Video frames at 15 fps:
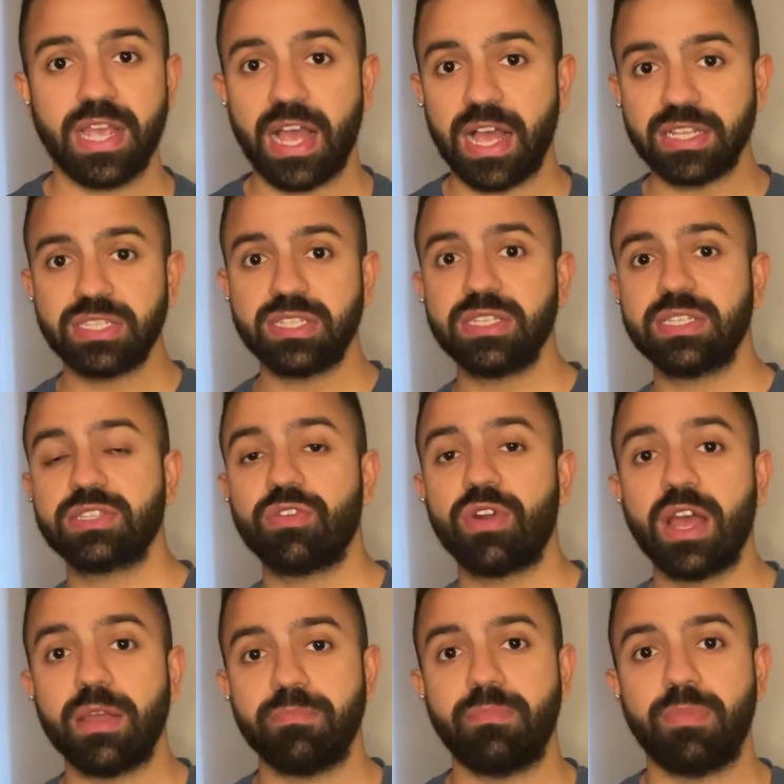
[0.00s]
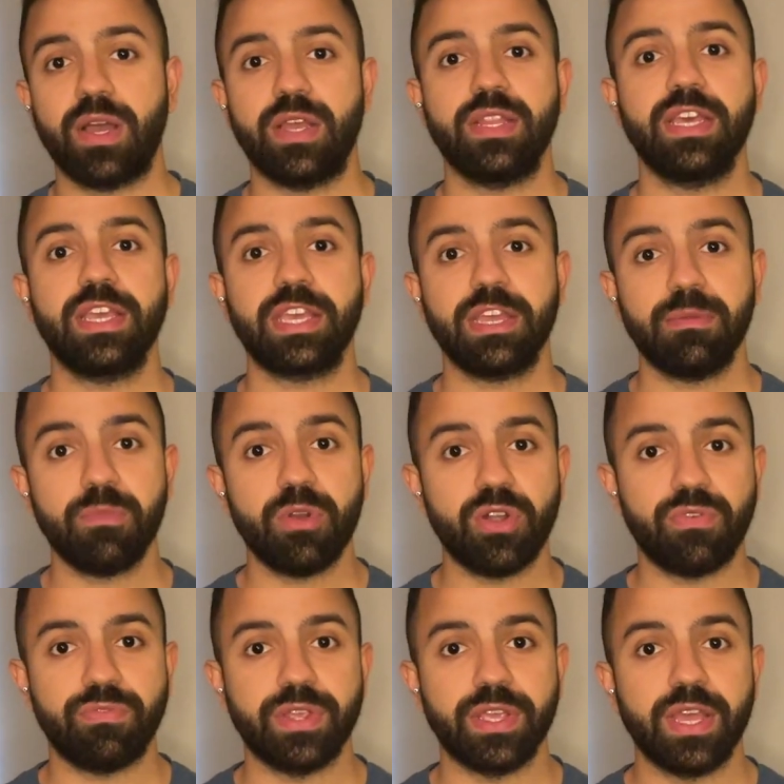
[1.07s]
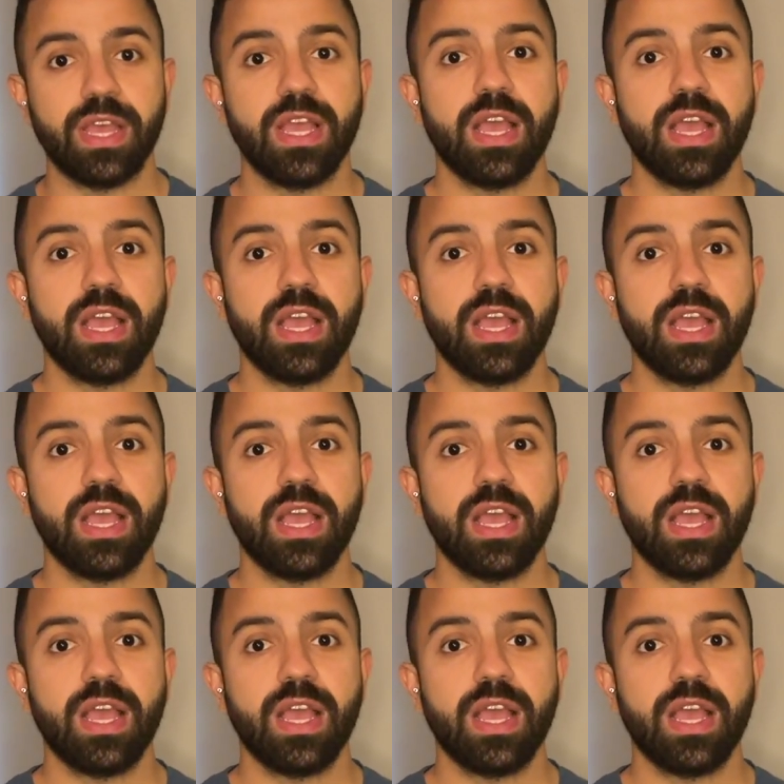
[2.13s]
As described by Lincoln Murphy,